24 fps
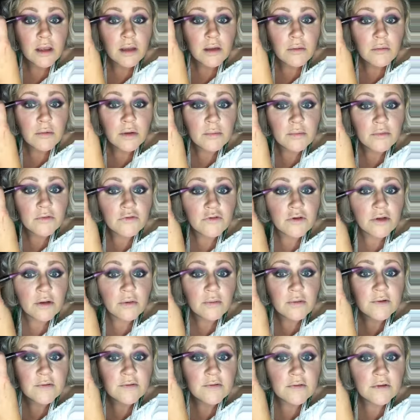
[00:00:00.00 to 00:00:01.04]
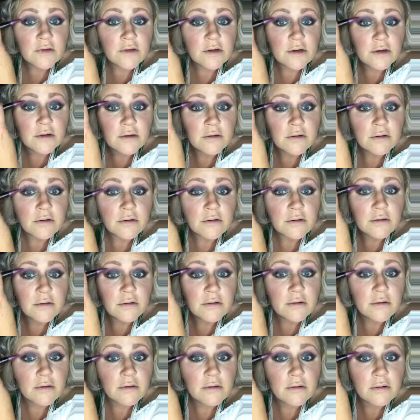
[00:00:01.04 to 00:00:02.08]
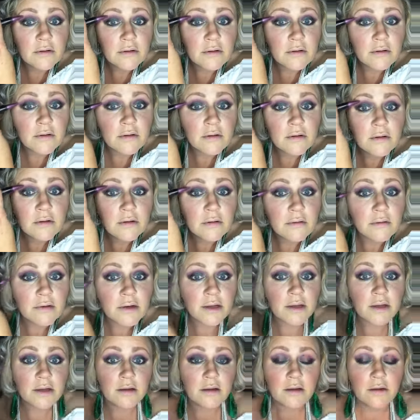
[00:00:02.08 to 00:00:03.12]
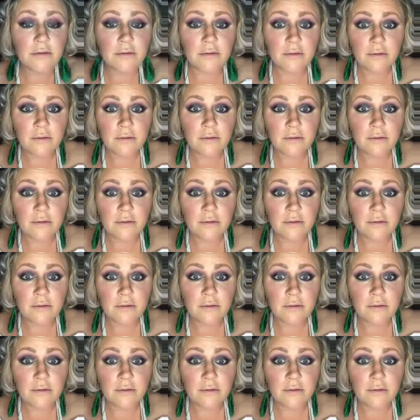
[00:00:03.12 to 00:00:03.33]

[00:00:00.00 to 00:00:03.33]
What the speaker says: when Michelle wants glitter, what are you gonna do?